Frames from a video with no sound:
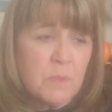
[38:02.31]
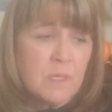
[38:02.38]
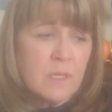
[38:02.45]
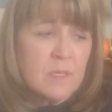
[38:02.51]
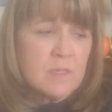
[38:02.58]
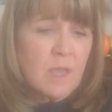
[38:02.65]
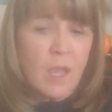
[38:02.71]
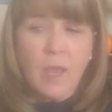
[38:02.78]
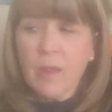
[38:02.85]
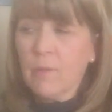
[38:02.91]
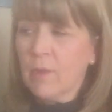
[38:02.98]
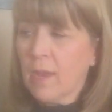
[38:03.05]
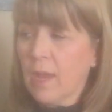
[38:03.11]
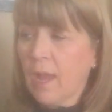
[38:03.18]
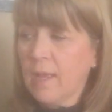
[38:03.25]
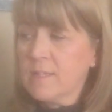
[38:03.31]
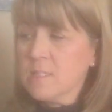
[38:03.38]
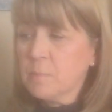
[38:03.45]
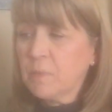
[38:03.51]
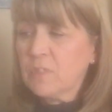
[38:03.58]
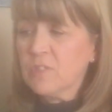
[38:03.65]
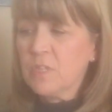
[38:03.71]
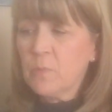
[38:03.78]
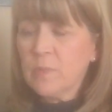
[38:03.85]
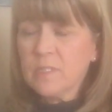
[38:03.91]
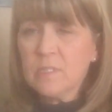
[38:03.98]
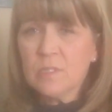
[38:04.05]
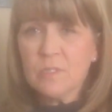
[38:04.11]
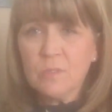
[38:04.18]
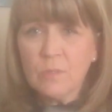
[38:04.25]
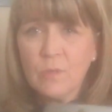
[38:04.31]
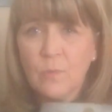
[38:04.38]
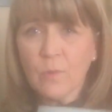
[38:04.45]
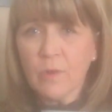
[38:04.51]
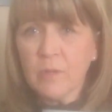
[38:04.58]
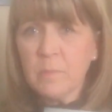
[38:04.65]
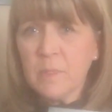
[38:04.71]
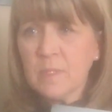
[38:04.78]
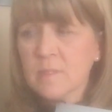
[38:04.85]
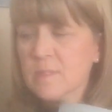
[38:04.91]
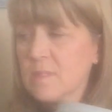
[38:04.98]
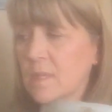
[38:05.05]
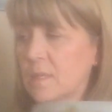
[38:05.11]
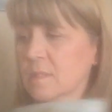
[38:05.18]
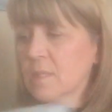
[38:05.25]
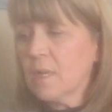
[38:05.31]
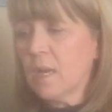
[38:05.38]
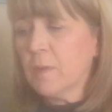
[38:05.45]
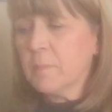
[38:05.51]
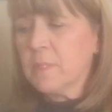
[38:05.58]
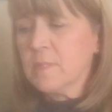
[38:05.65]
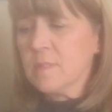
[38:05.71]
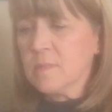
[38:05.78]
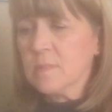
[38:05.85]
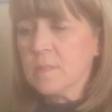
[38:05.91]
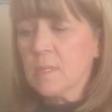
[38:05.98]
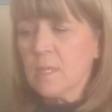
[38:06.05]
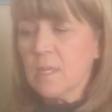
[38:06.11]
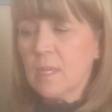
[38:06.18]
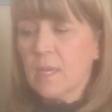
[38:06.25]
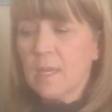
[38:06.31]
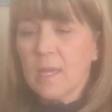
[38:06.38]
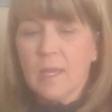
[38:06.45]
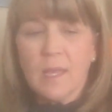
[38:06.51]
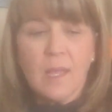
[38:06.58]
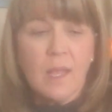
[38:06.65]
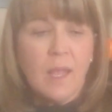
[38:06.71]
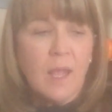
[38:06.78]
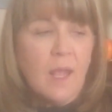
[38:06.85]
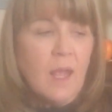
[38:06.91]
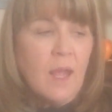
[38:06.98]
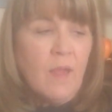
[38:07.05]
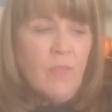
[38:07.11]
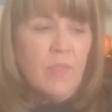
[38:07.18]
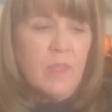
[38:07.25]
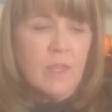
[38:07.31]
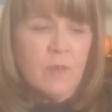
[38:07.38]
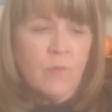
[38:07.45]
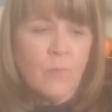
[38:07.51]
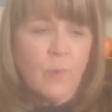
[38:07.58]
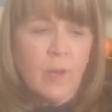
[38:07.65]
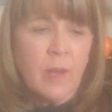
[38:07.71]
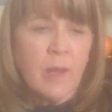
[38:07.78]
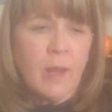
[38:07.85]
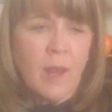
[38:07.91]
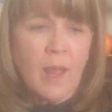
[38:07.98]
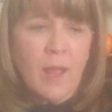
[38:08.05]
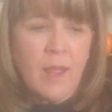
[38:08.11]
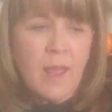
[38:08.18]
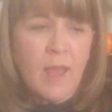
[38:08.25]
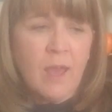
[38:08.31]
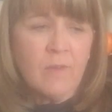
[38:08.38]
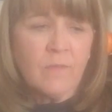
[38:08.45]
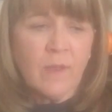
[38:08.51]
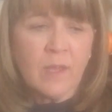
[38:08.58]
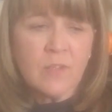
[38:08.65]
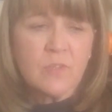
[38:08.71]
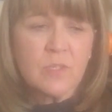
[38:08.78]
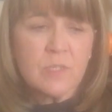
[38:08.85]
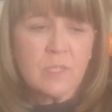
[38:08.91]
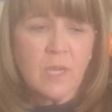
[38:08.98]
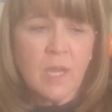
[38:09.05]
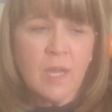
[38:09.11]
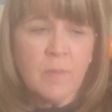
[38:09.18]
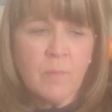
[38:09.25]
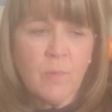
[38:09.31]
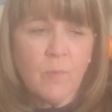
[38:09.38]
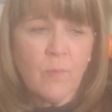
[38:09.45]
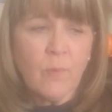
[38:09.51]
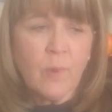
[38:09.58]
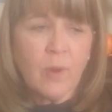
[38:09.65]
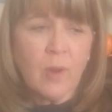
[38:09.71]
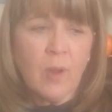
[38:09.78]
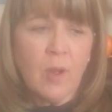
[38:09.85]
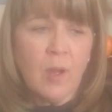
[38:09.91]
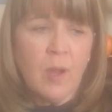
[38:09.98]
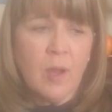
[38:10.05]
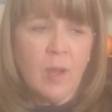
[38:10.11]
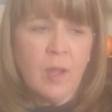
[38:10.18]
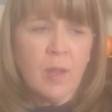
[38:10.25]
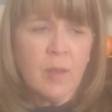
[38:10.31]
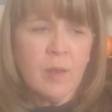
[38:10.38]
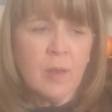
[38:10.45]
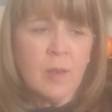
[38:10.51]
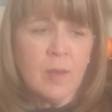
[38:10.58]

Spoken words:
because I especially want to do the ornaments and Thomas, and then when I have extra time, work on